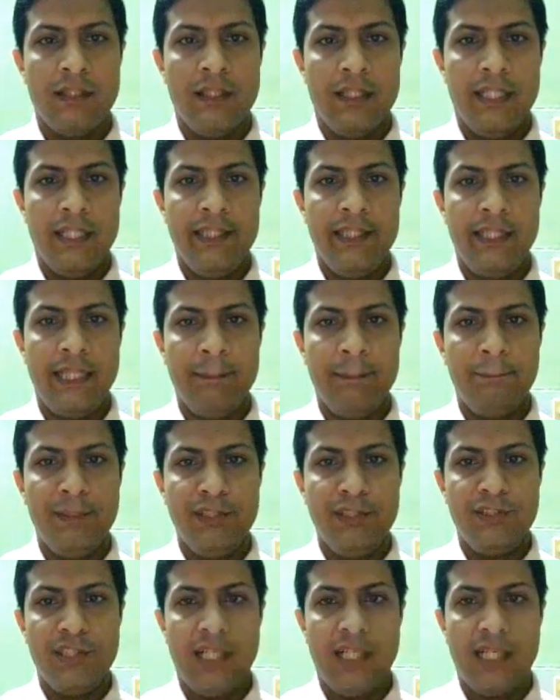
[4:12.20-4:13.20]
in
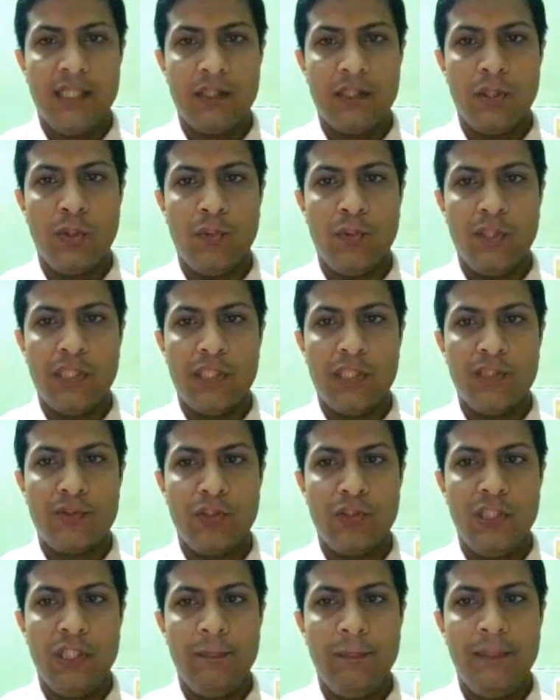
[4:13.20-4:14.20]
NP chart lower
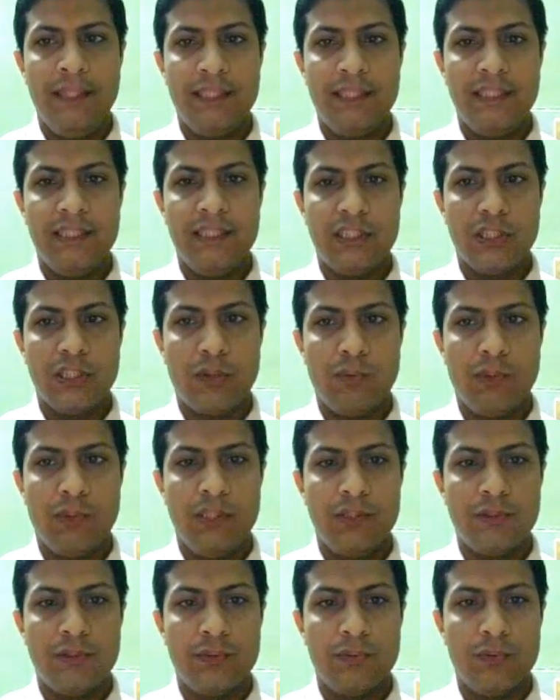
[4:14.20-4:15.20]
control limit is equal
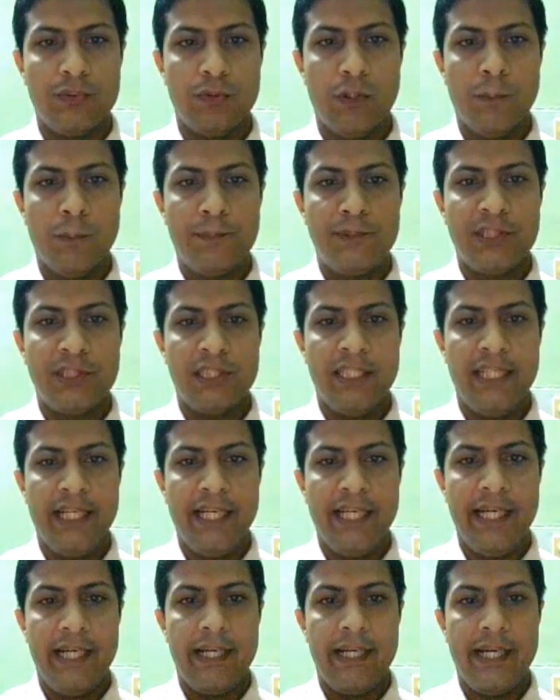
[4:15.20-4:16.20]
to option
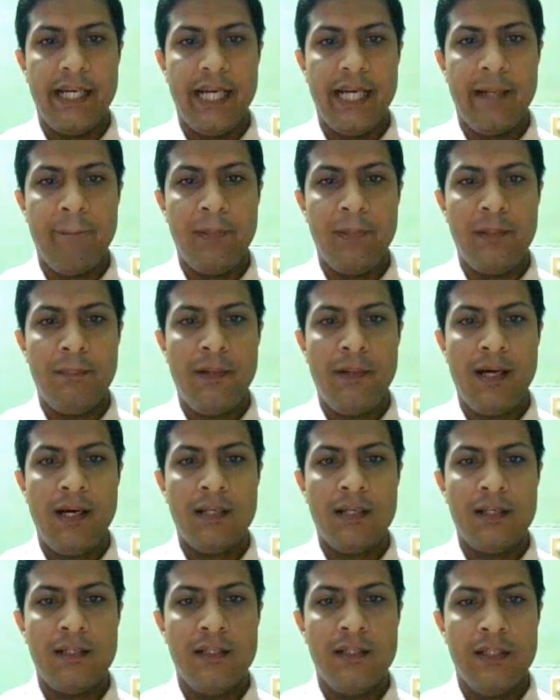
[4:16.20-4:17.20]
A NP
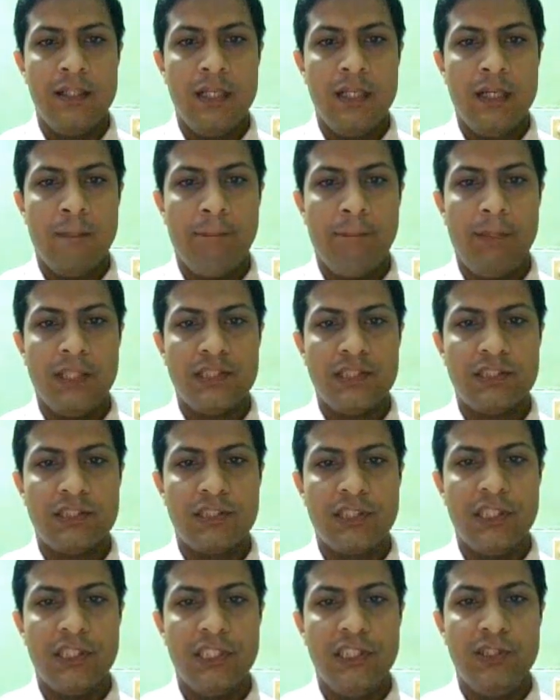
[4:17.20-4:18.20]
bar plus
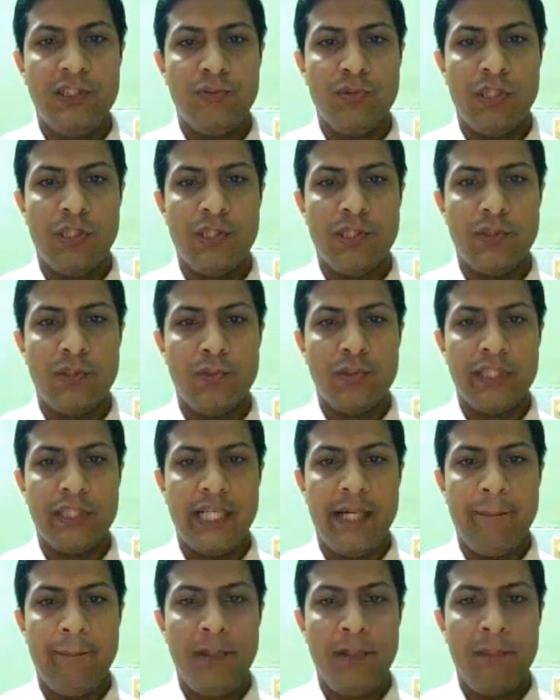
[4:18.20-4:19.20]
3 into under root
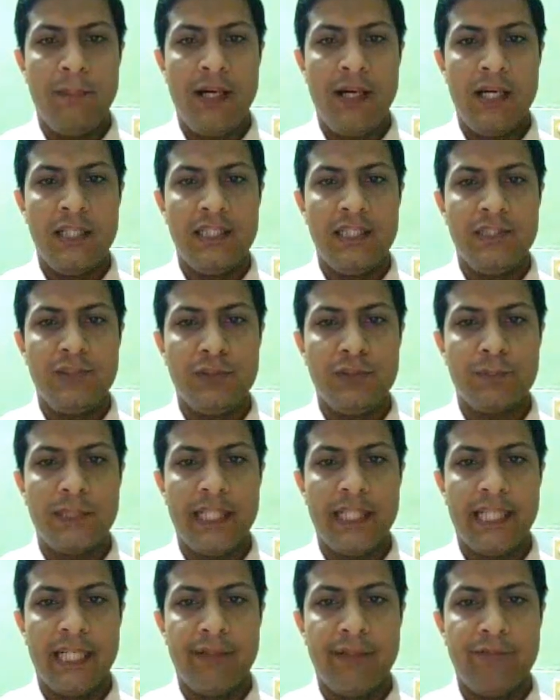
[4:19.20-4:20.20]
NP bar into
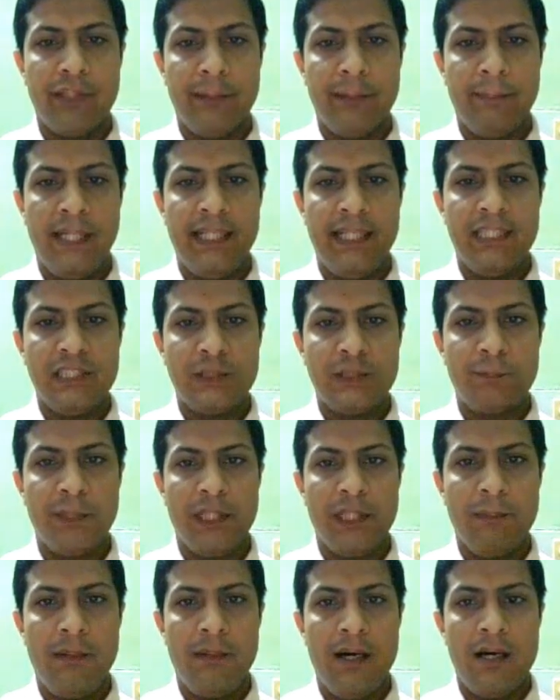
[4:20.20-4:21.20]
bracket 1 minus P
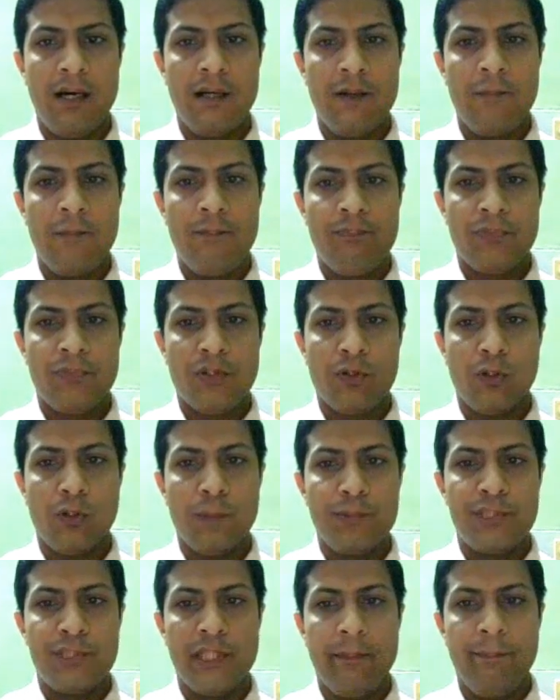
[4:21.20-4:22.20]
bar,
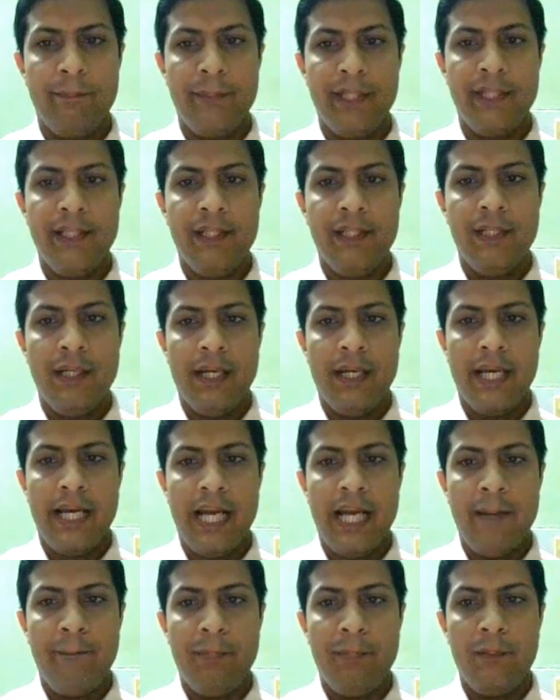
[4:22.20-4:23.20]
option B
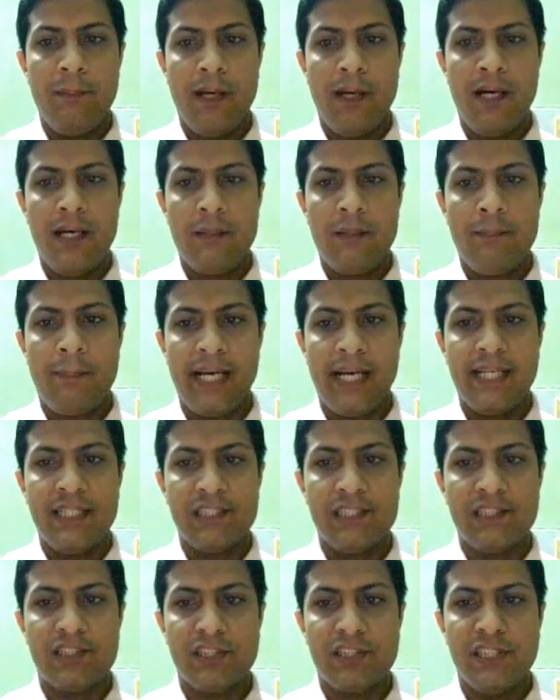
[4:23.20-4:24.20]
NP bar
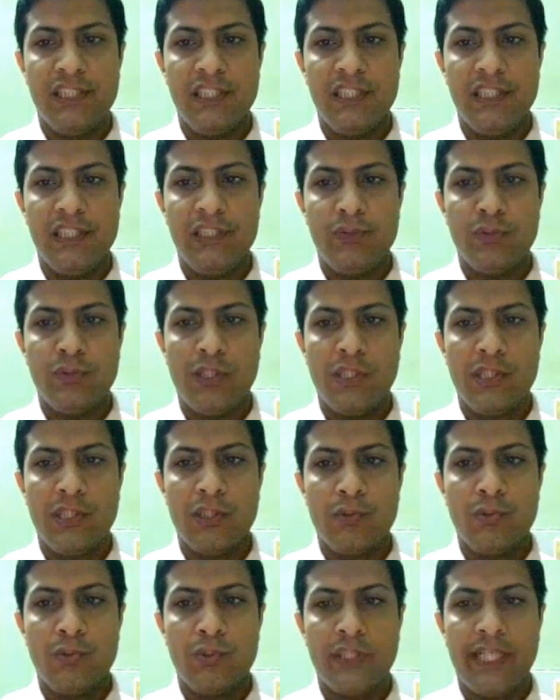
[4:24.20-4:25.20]
minus 3 into under
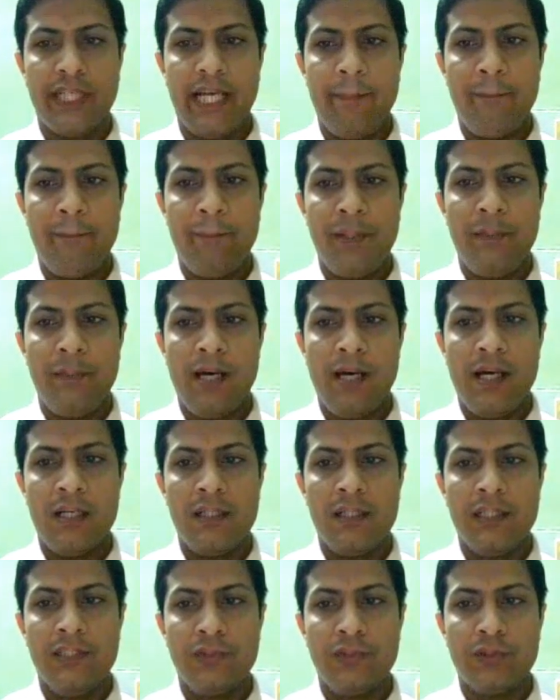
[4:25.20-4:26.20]
root NP bar
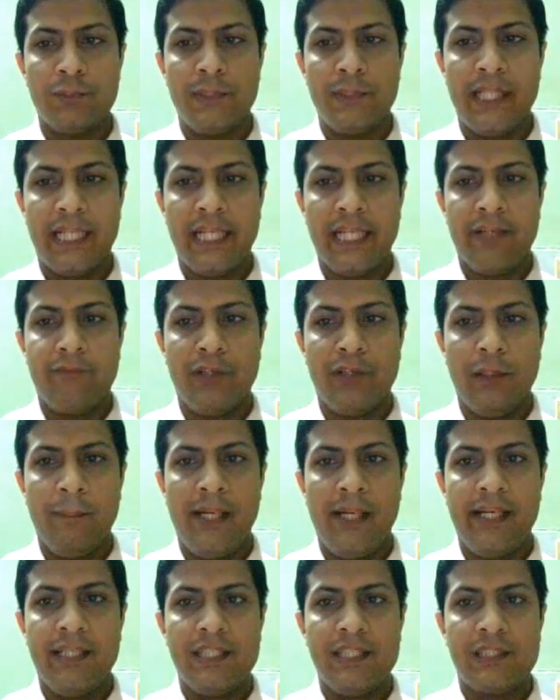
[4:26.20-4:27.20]
into bracket 1
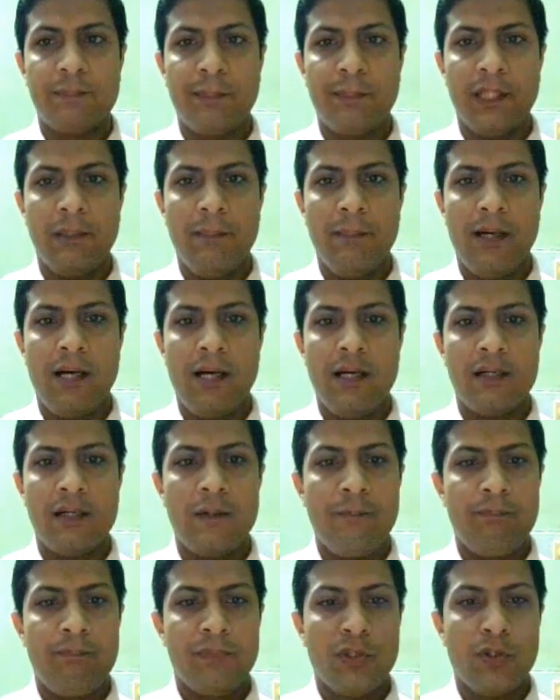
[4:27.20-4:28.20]
minus P bar,
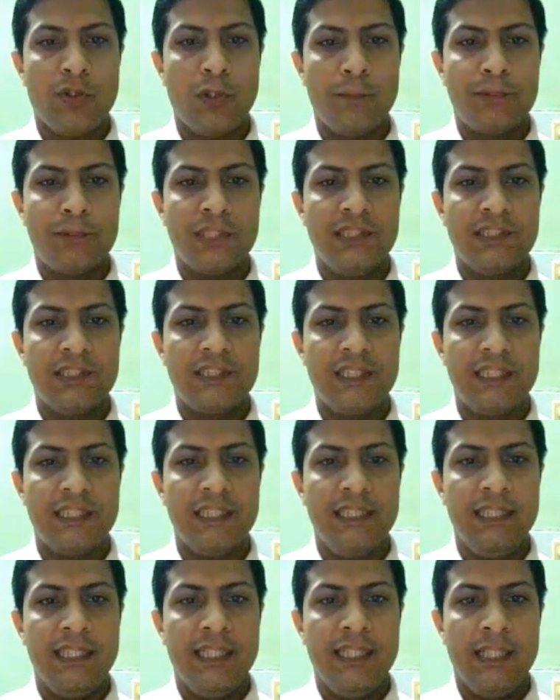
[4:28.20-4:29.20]
option
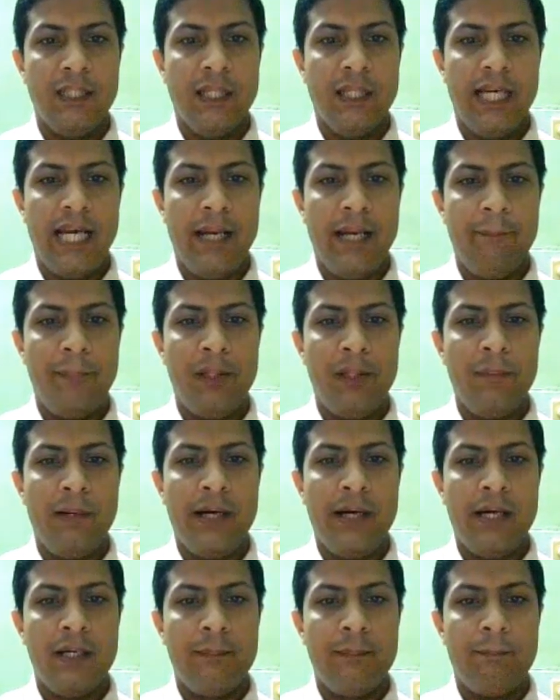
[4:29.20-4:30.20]
C NP
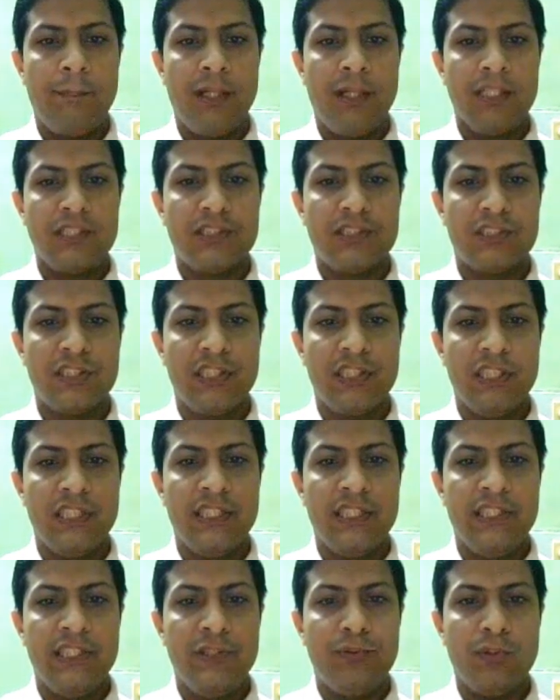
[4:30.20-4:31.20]
bar plus 3
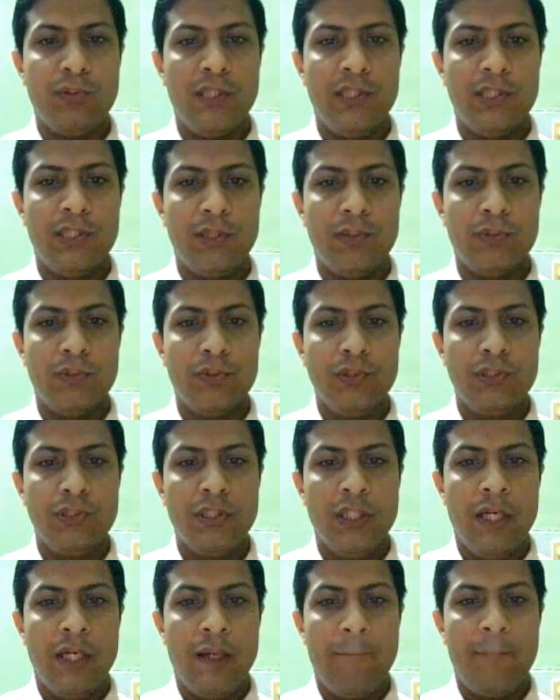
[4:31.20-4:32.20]
into under root
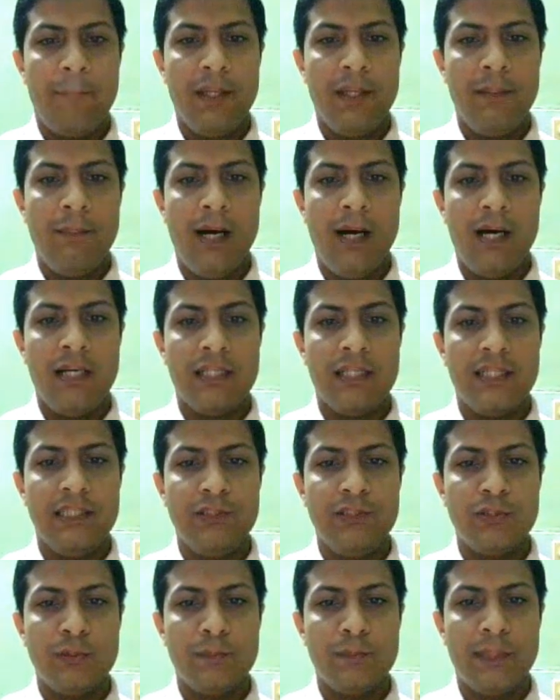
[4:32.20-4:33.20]
P bar
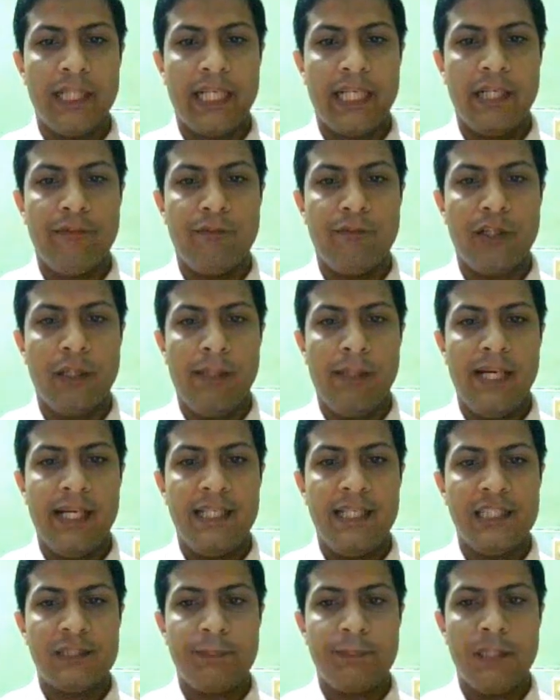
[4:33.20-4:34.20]
into bracket 1
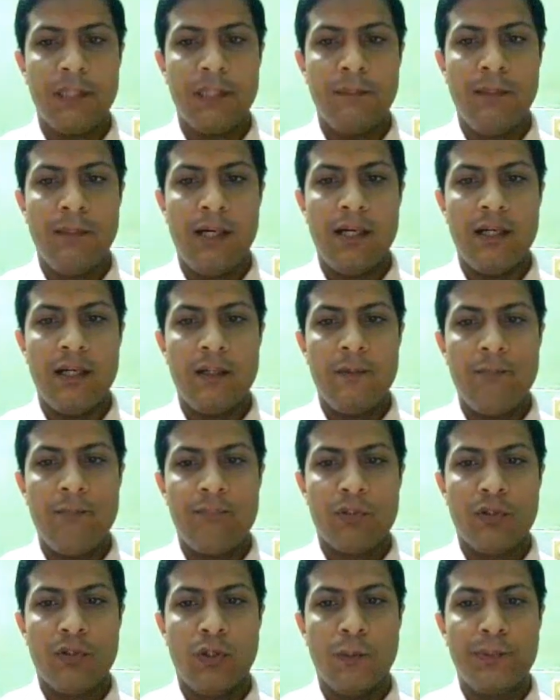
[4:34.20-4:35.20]
minus P bar,
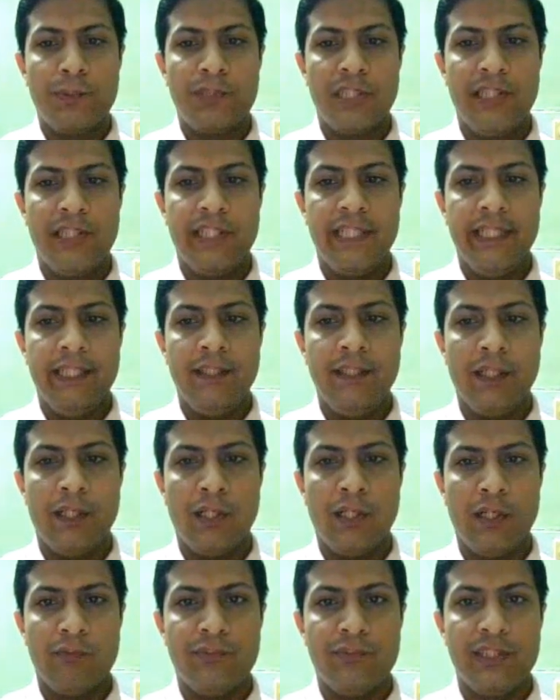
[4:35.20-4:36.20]
option D none
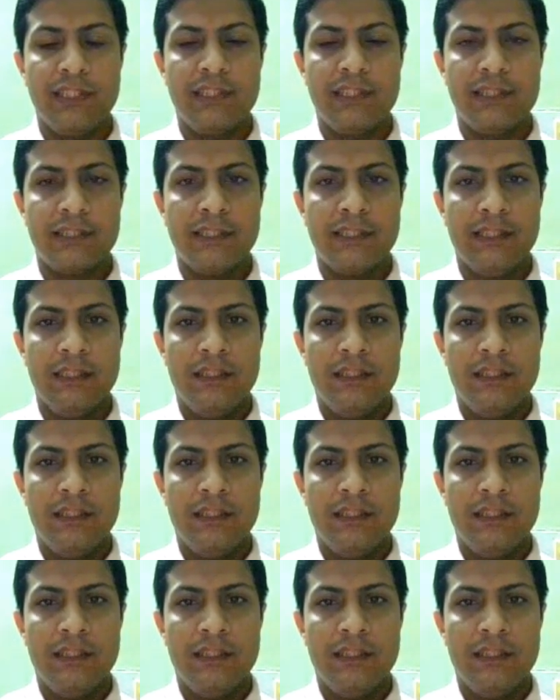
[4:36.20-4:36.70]
of these.